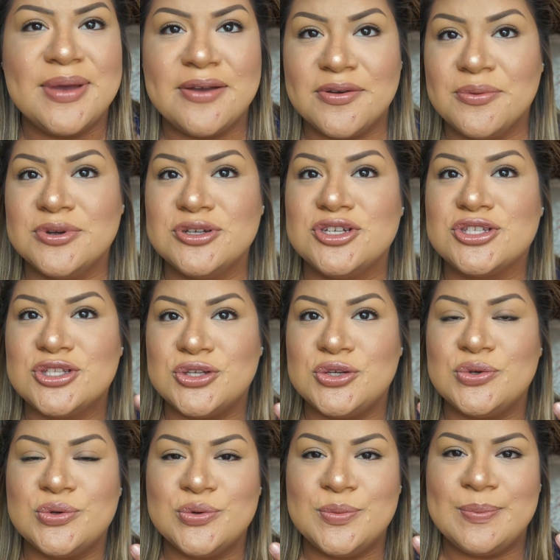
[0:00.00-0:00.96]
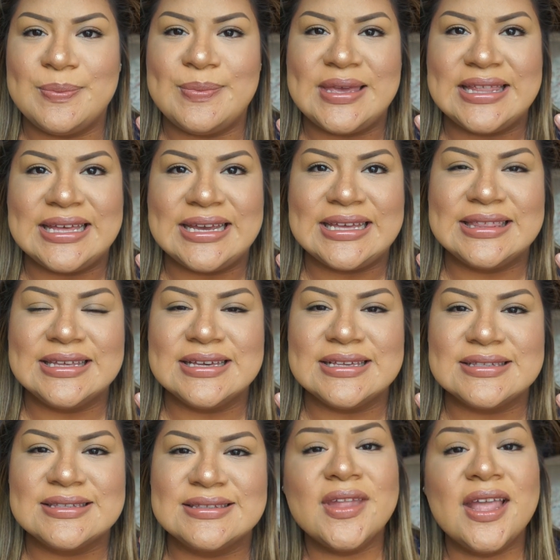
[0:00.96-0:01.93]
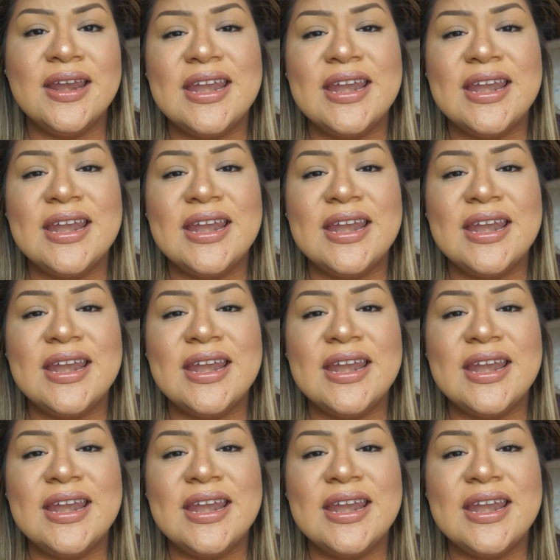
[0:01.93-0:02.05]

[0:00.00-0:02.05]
Everyone just knew me like this.